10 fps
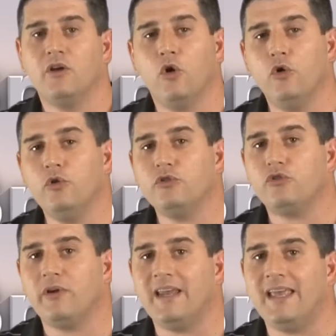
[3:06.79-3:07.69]
Google is
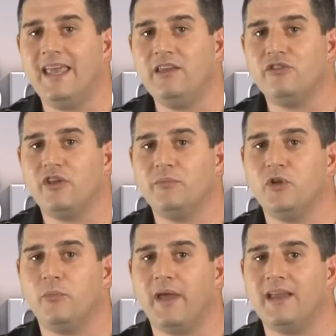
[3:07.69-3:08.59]
treating each
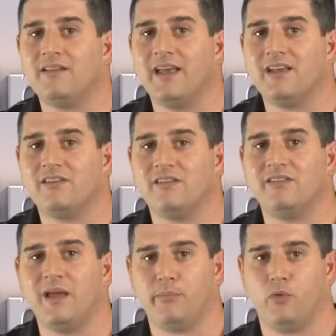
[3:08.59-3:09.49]
subdomain like it's a
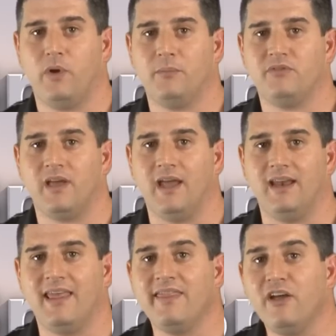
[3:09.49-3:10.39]
separate
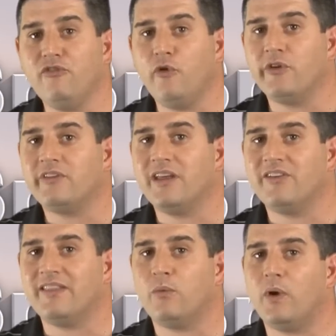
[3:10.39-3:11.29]
website and therefore is
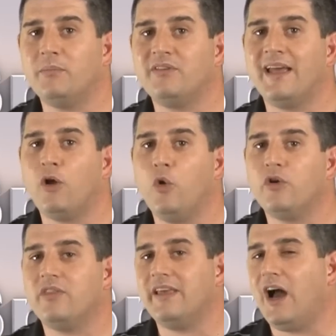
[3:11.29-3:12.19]
giving the website
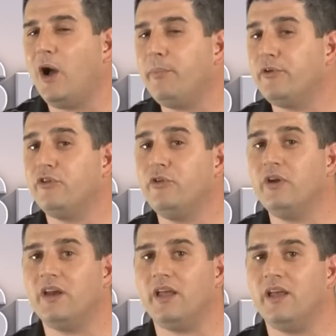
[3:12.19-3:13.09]
owner the
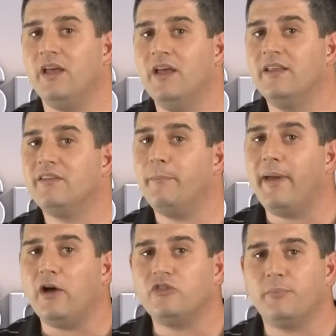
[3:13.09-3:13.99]
opportunity to
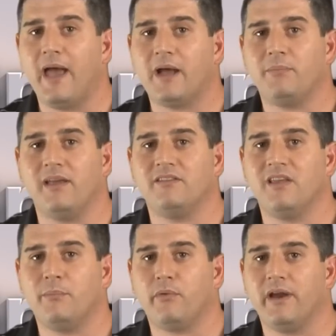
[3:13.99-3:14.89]
bounce back by
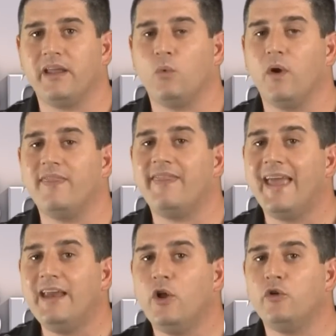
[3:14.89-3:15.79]
separating what
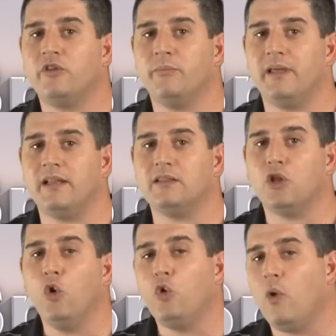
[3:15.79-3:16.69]
they know to be
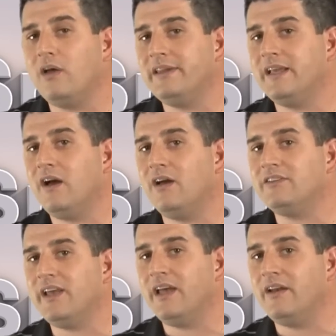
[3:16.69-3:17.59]
low quality
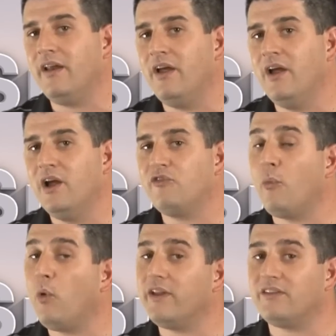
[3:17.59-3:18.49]
content
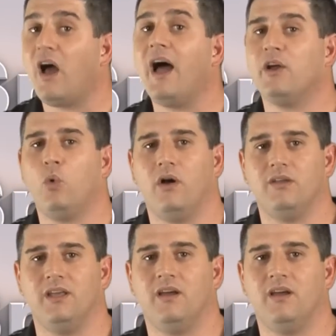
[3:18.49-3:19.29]
from what is high quality